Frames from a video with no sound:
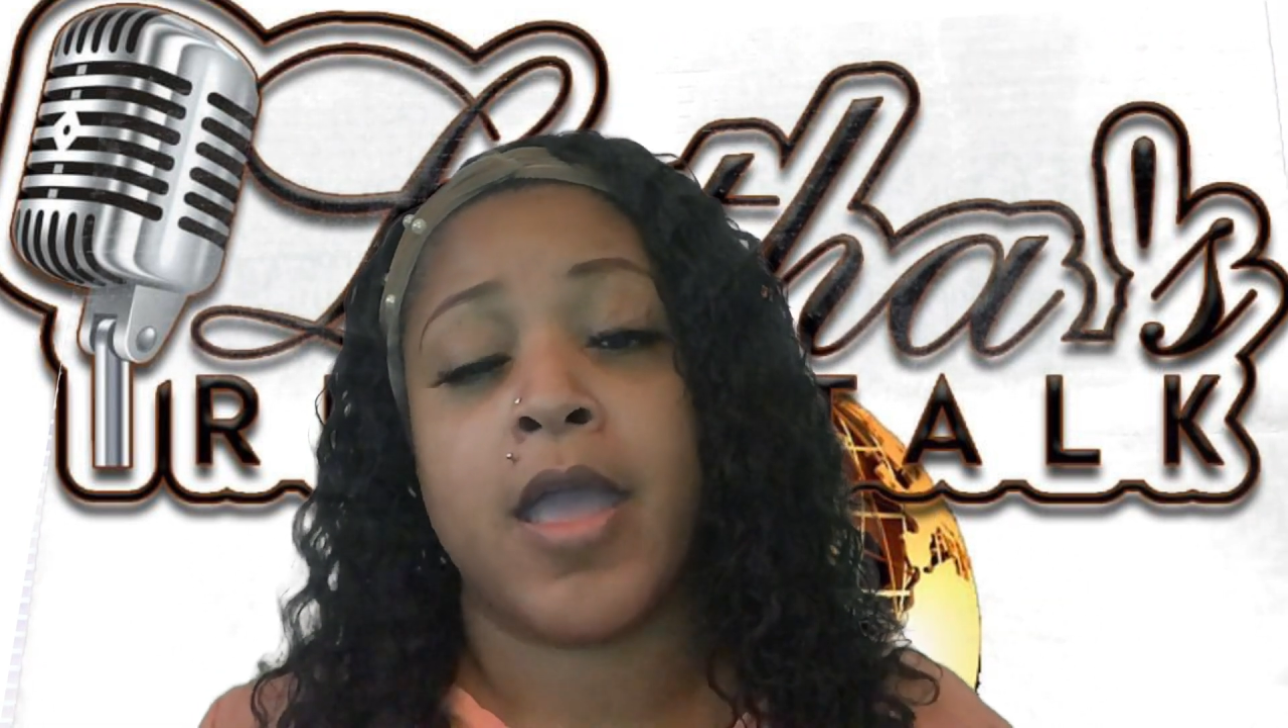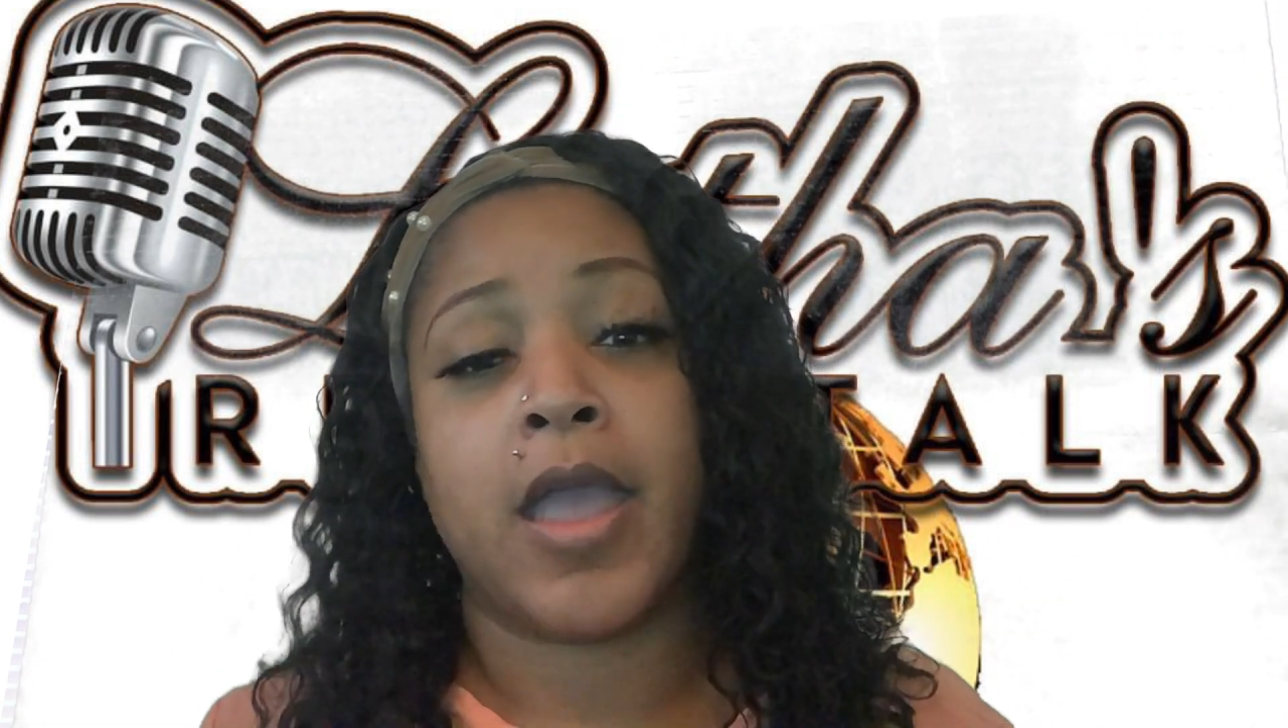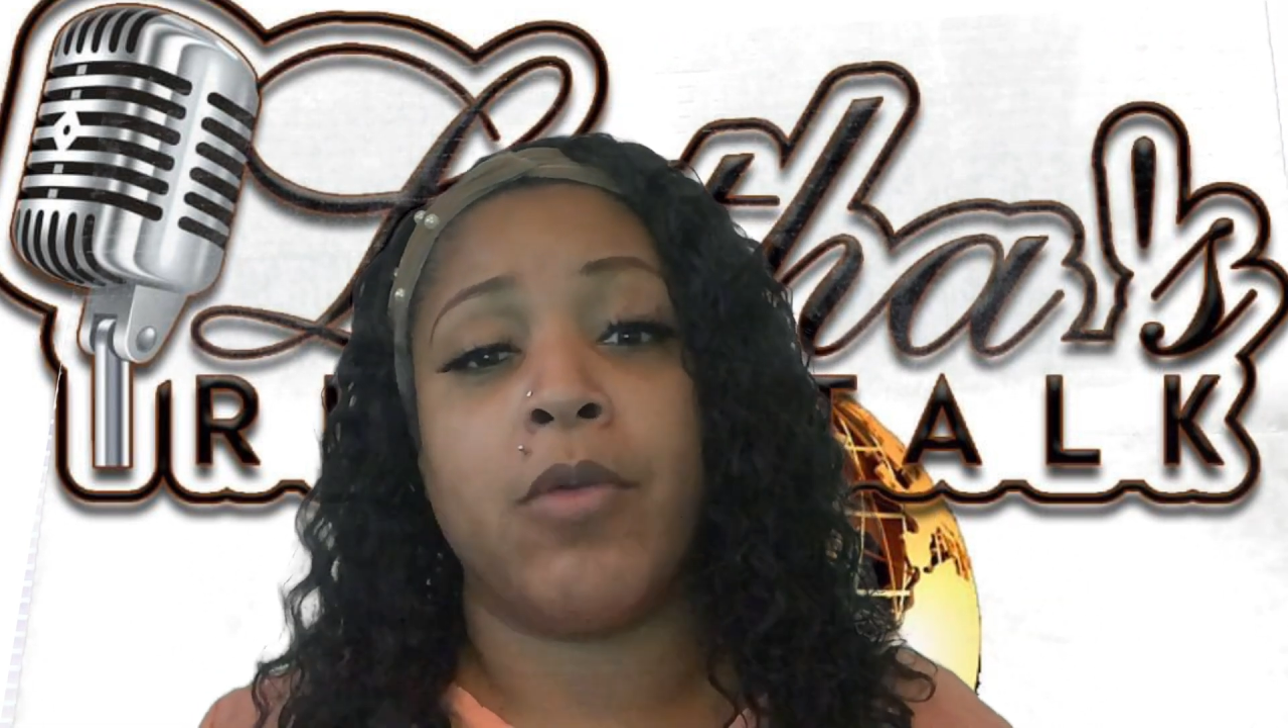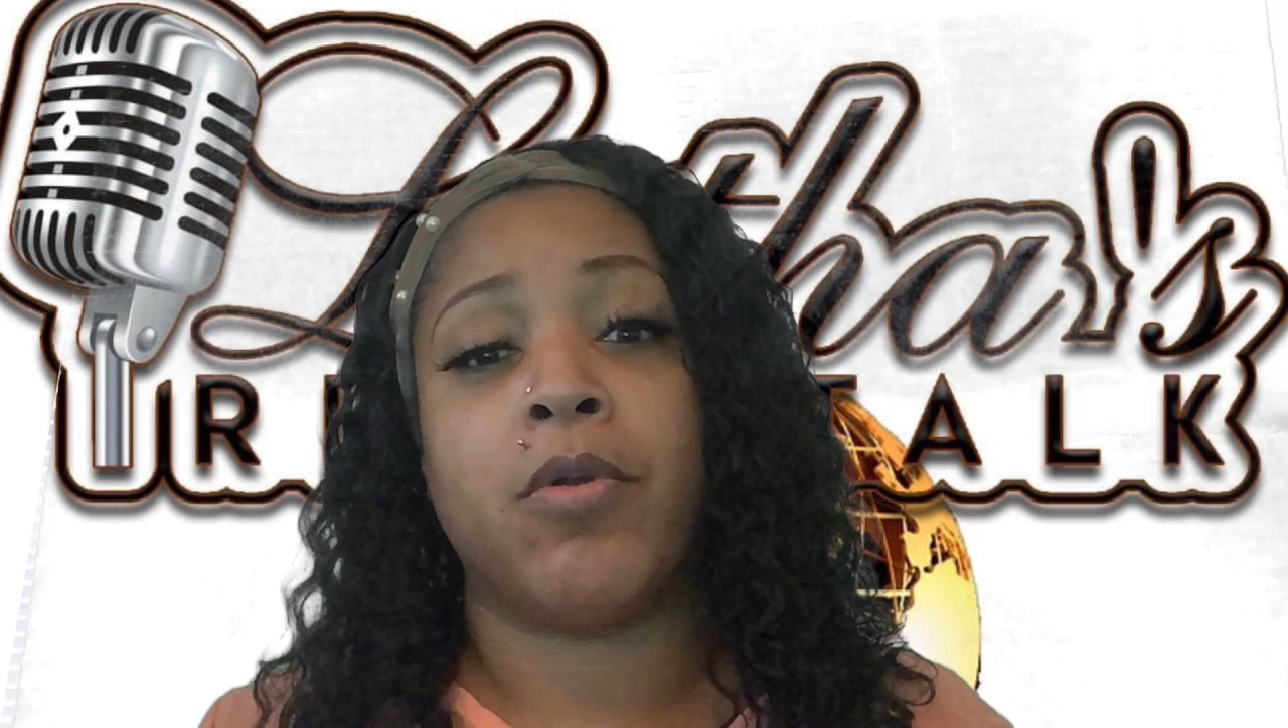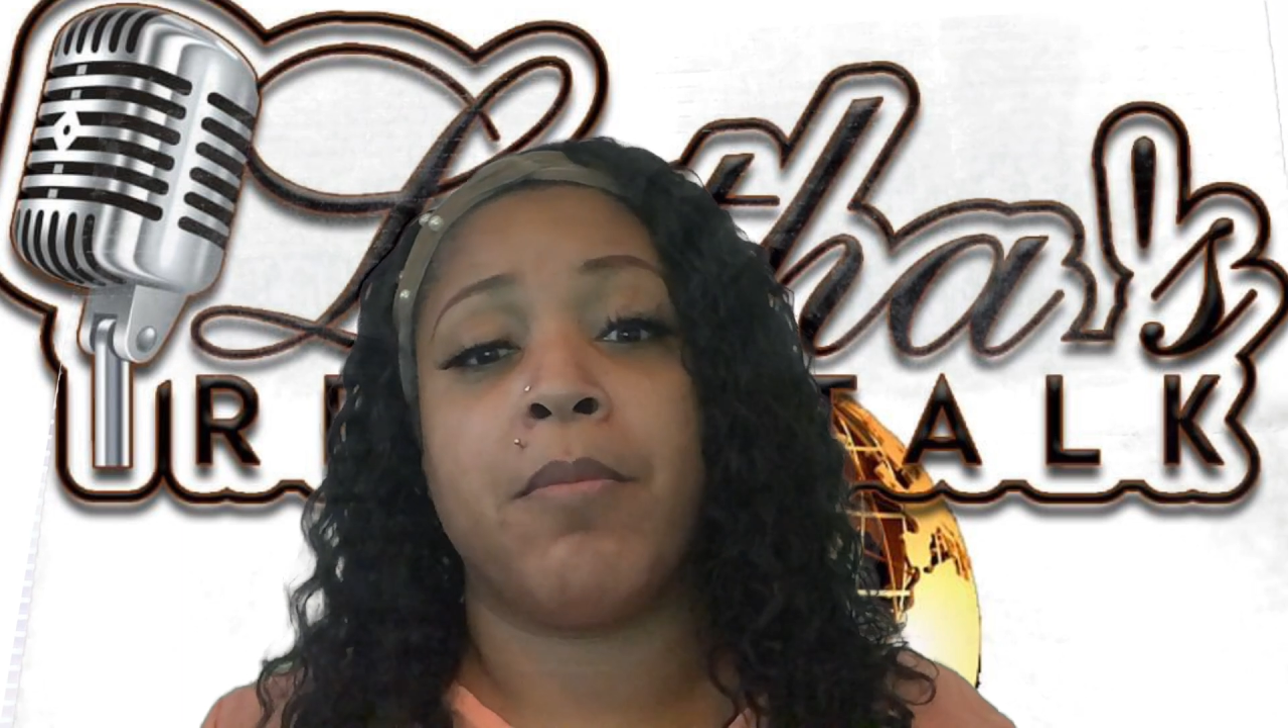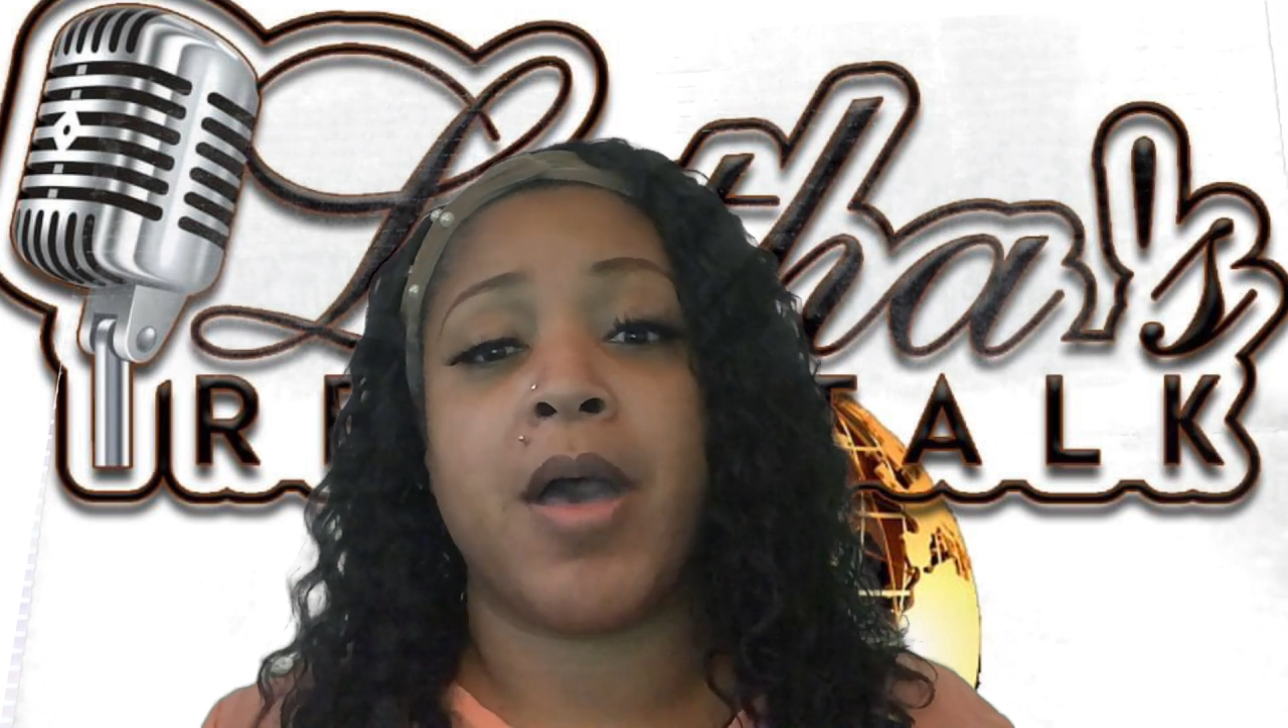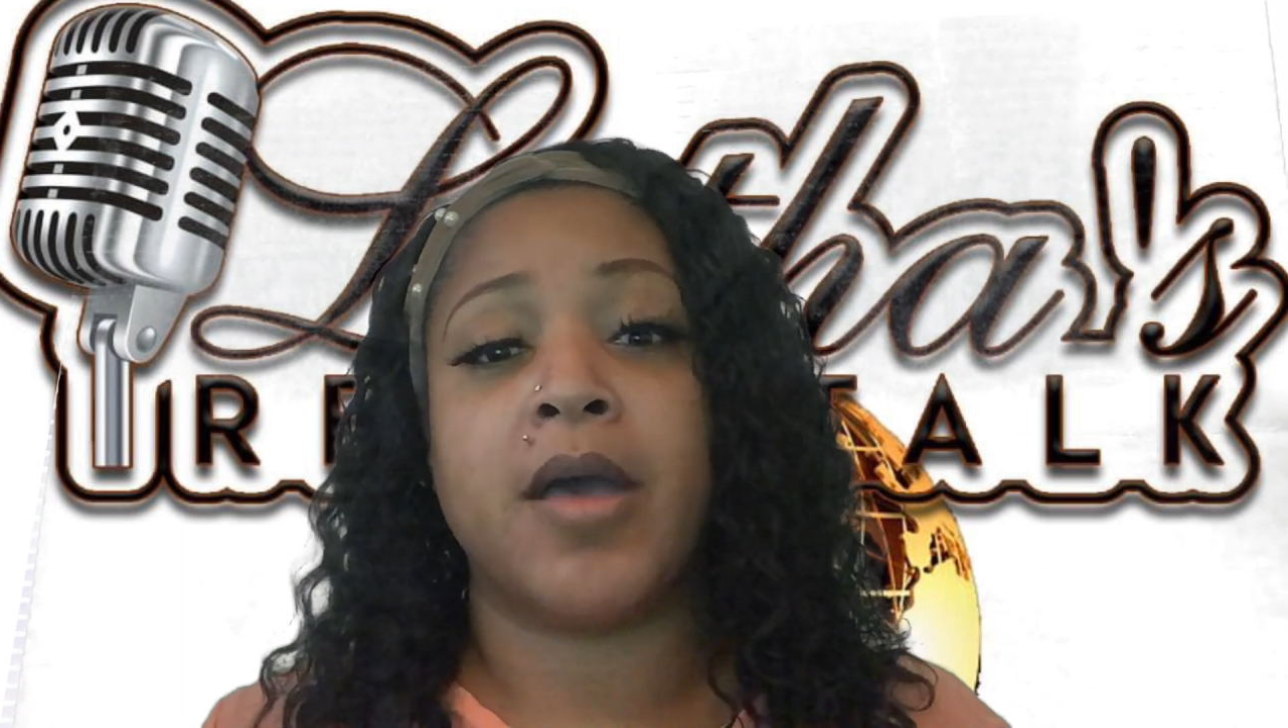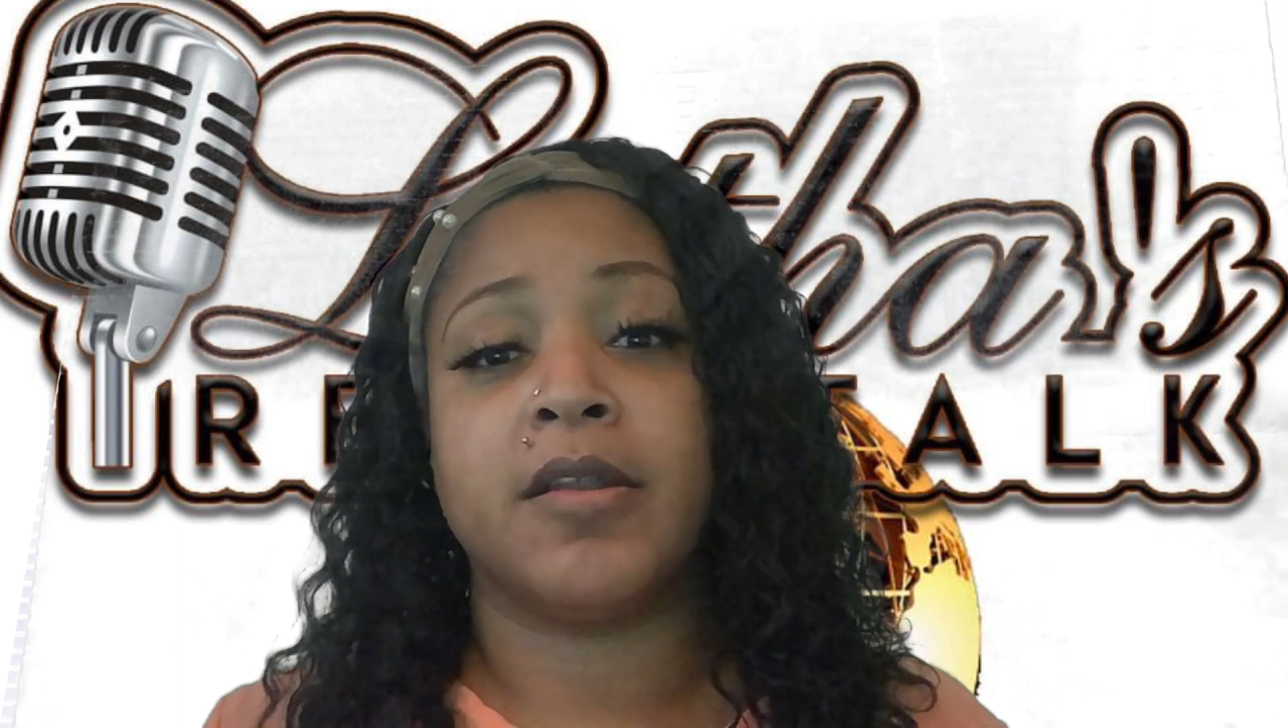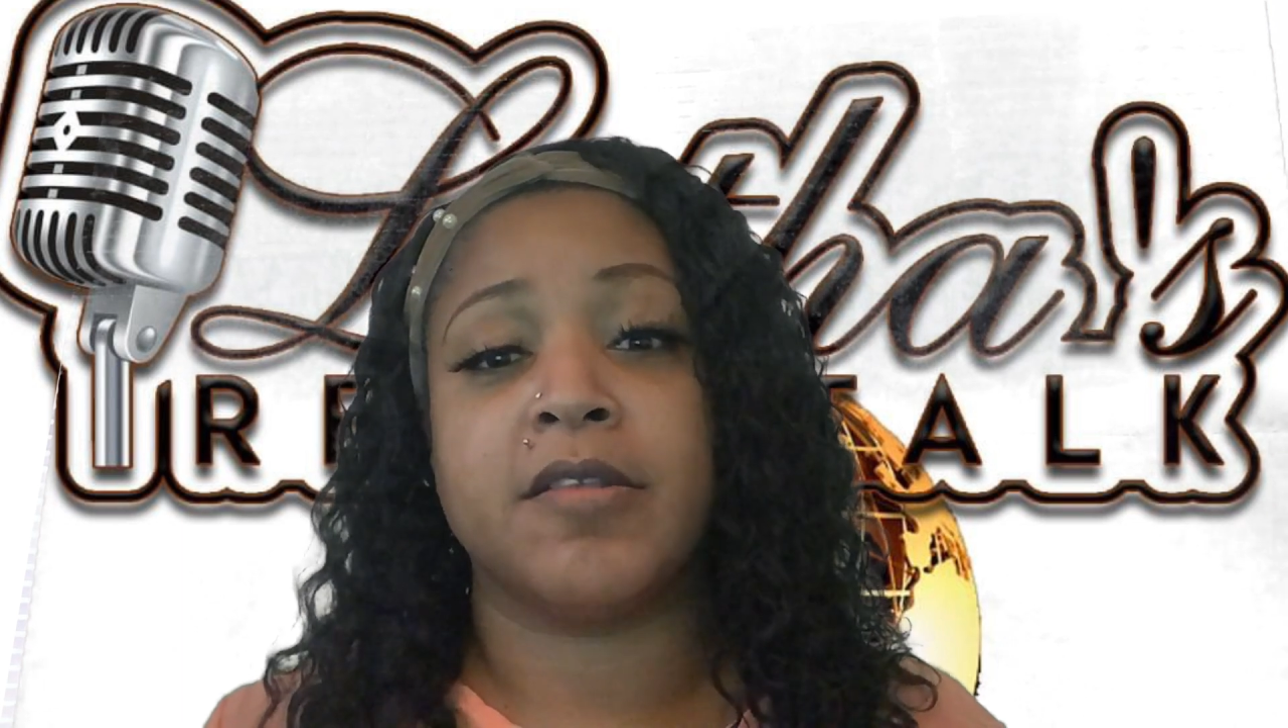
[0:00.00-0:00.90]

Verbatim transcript: and remind